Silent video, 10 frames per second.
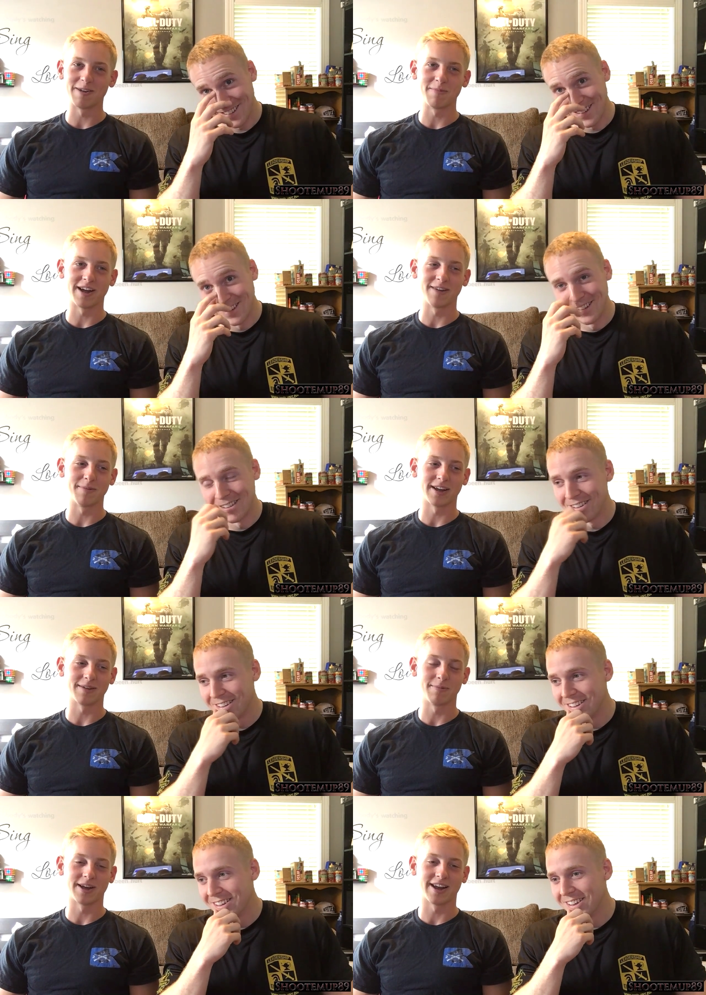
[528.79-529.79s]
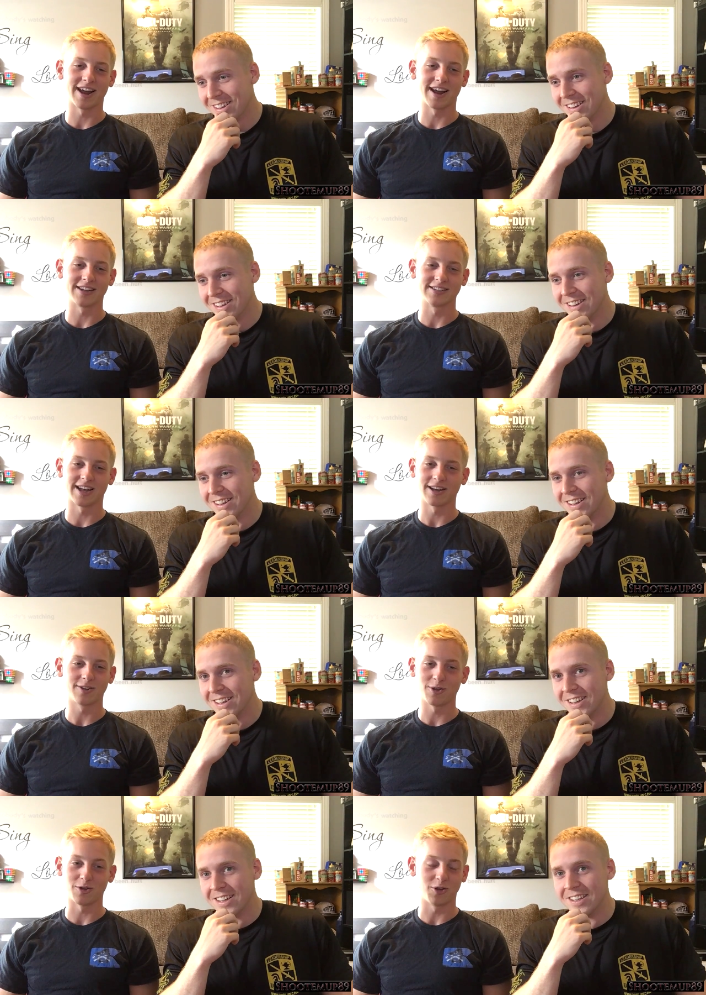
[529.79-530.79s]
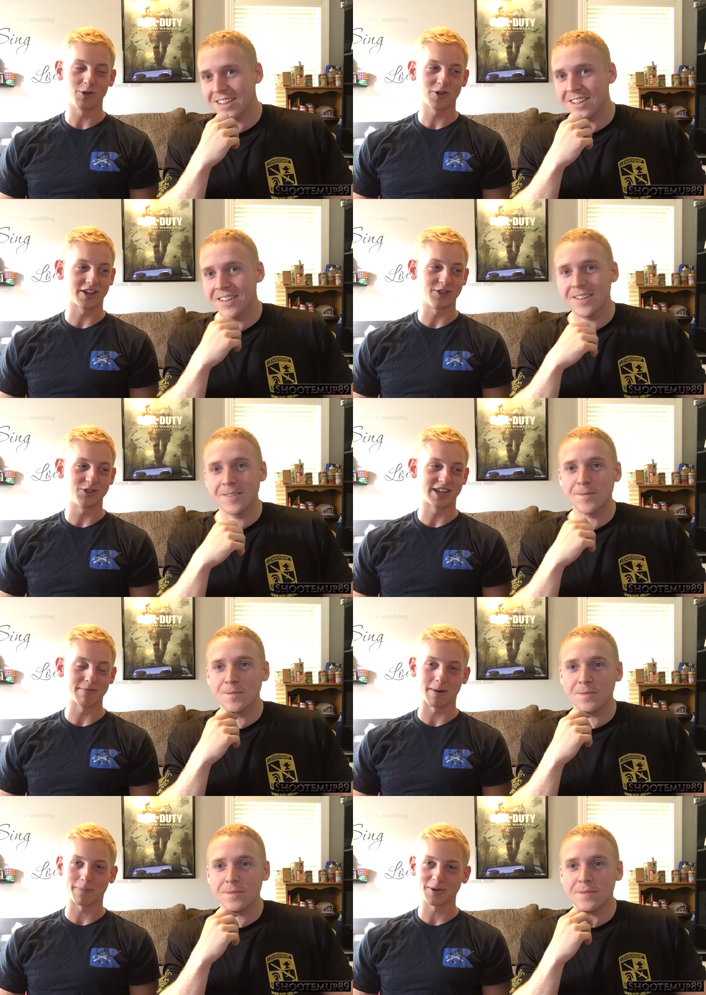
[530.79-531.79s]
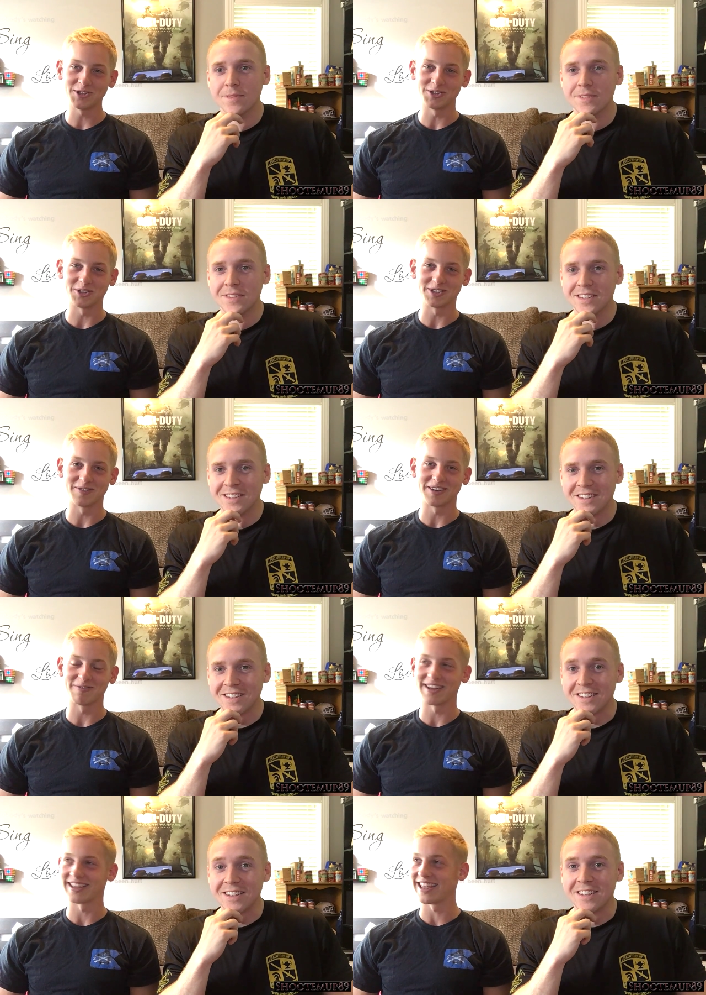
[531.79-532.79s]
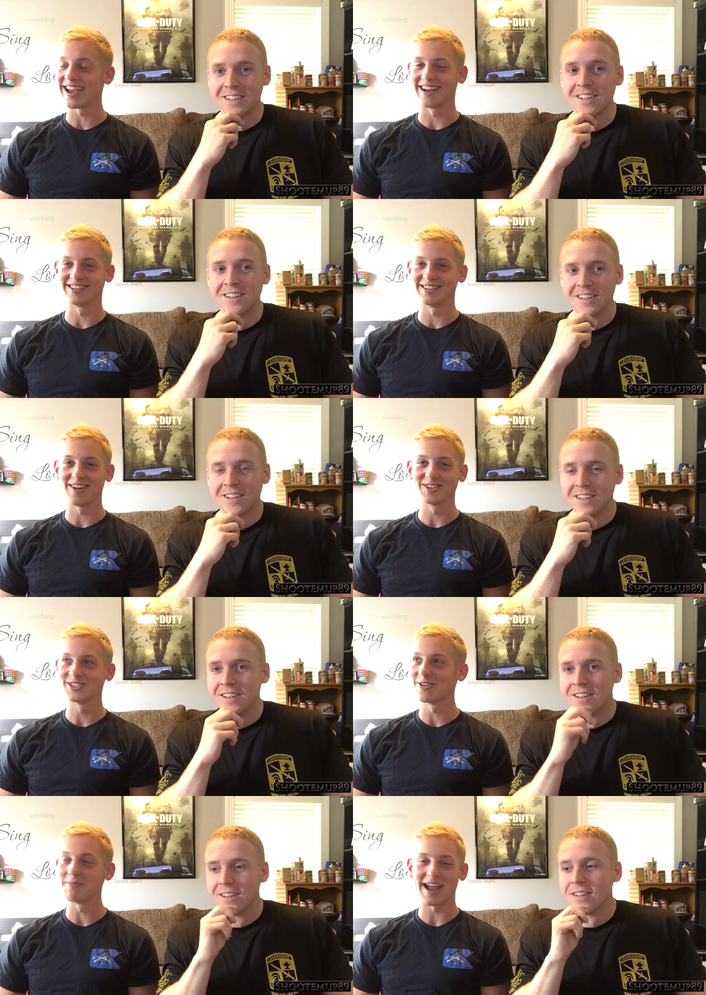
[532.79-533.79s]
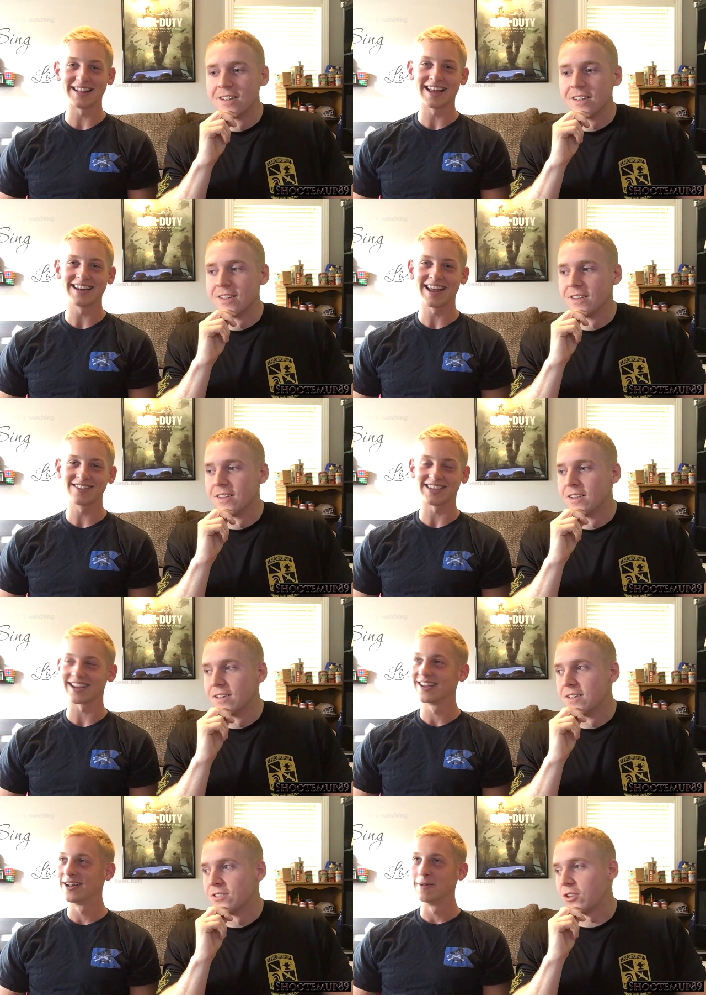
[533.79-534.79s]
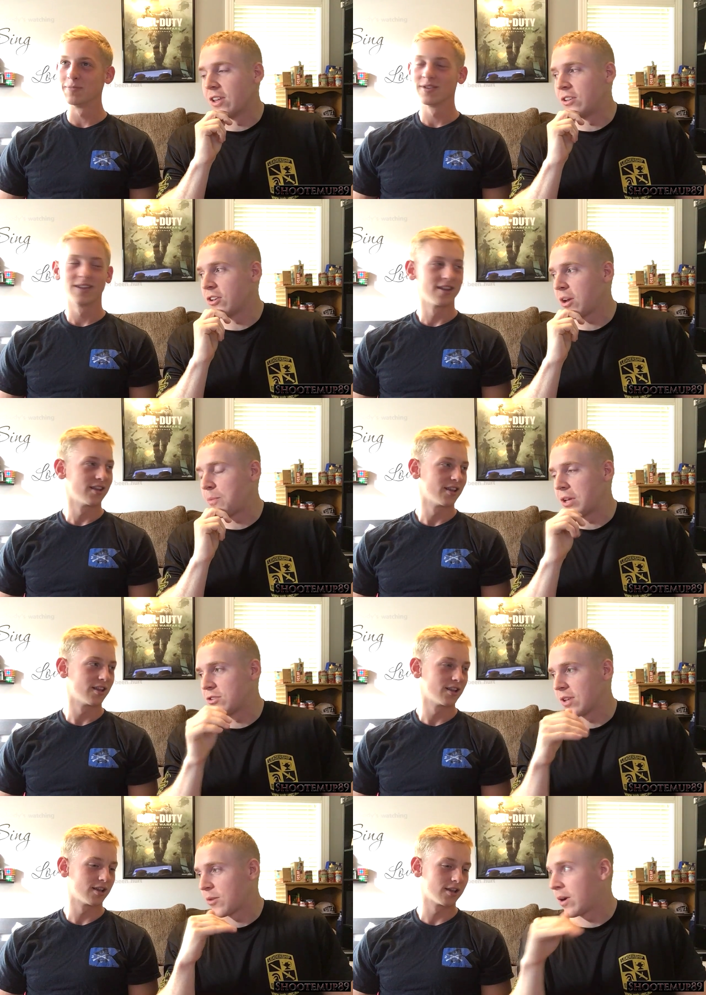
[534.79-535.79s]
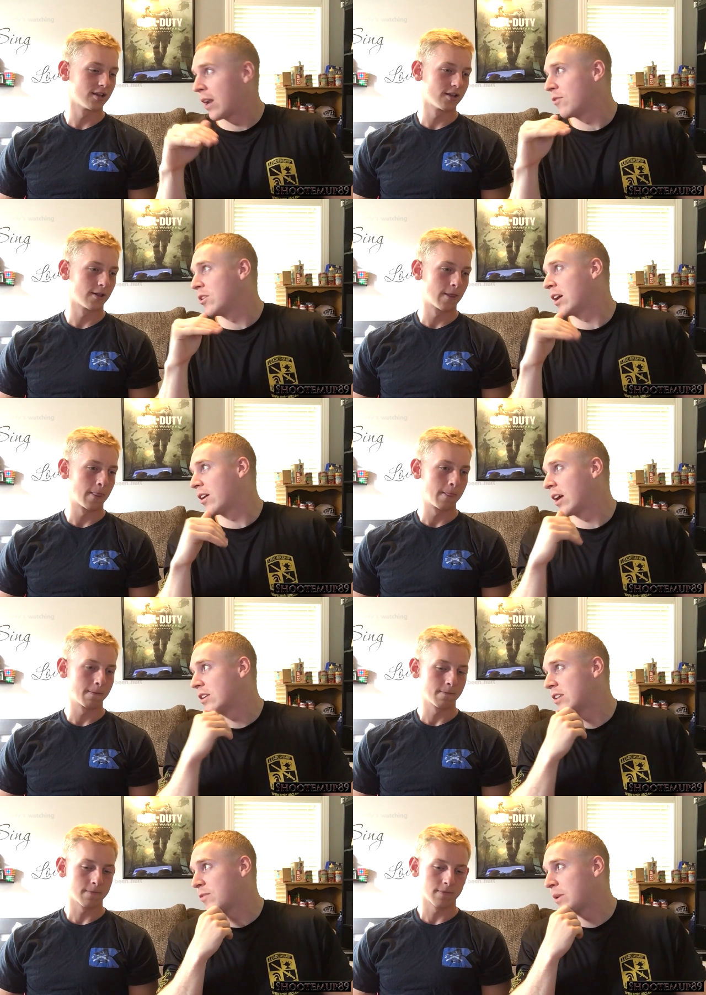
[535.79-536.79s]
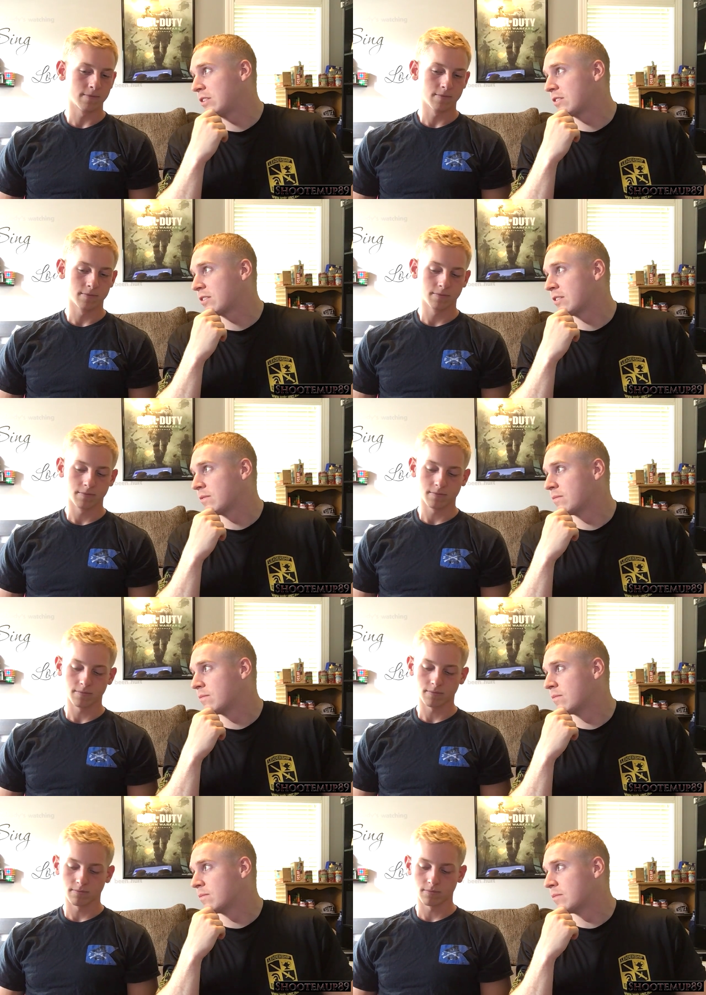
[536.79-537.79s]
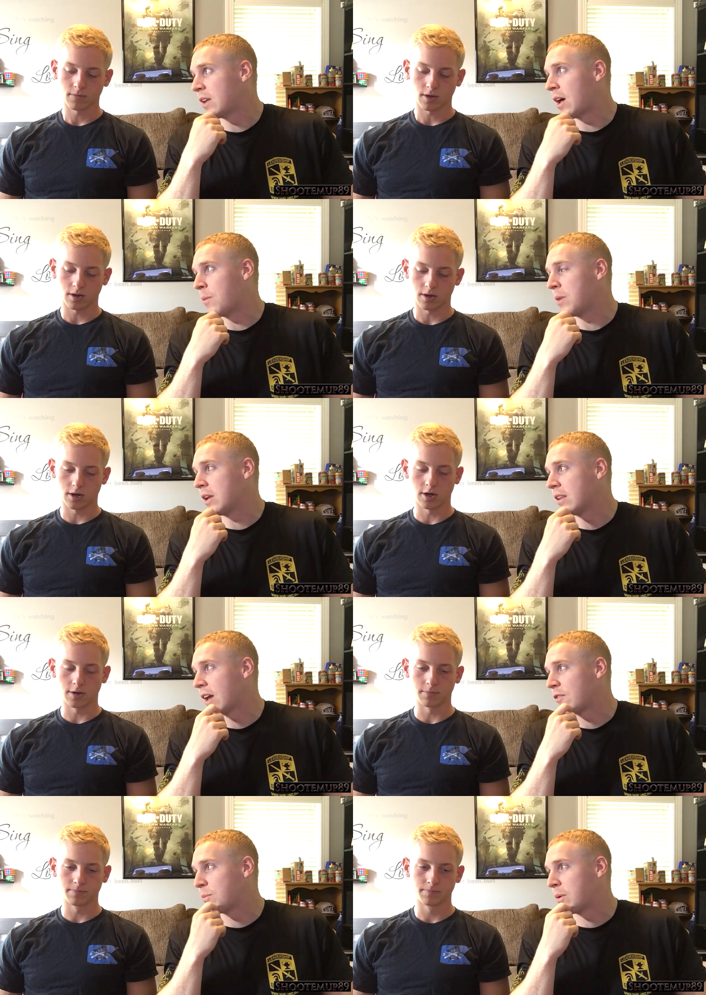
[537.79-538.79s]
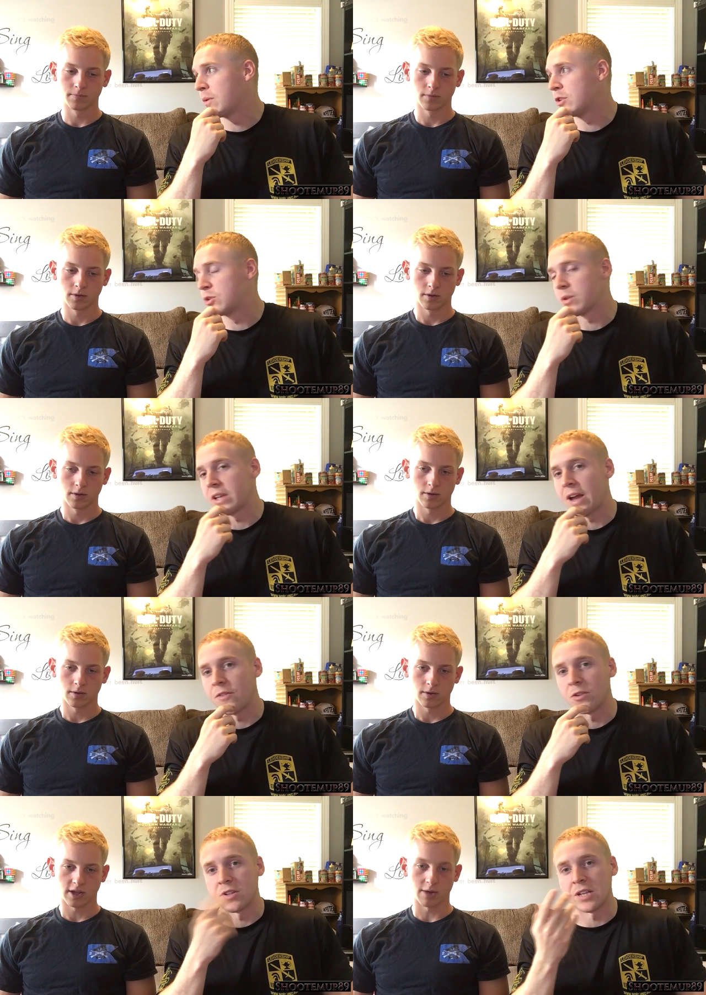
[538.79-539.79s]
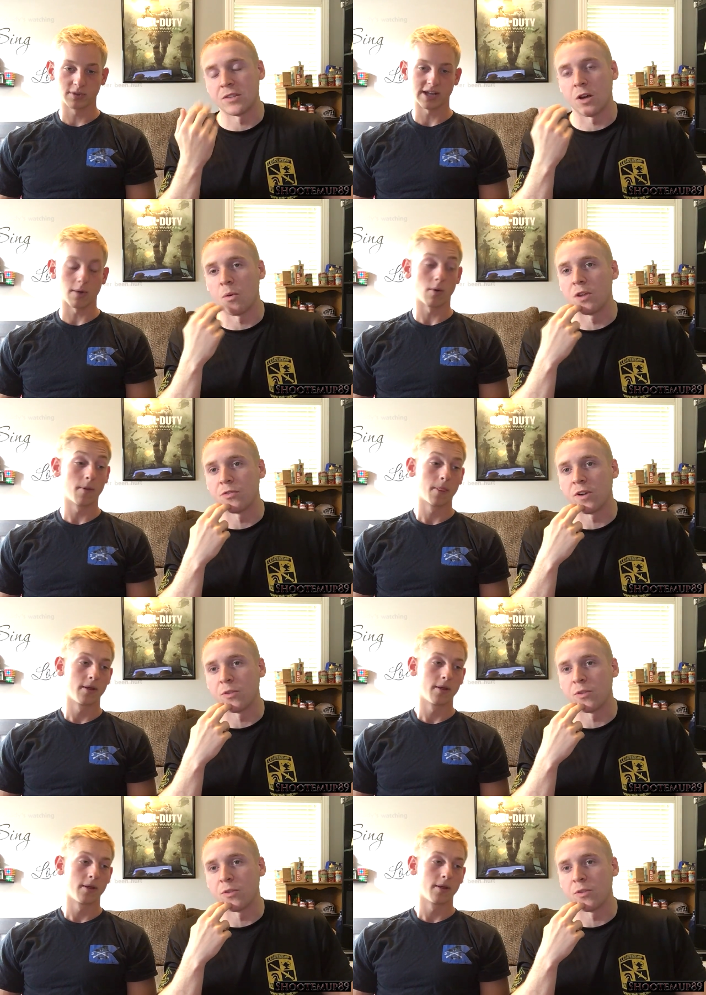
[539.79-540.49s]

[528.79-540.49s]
Speaker 1: my, my, my cack is like, dude, you look like you just came out of prison or something. Like, yeah, dude, I was so mad that day. It was like,
Speaker 2: so they took your picture like right after you got your head shaved, basically? Not immediately um, after, but shortly after, because that's how it was for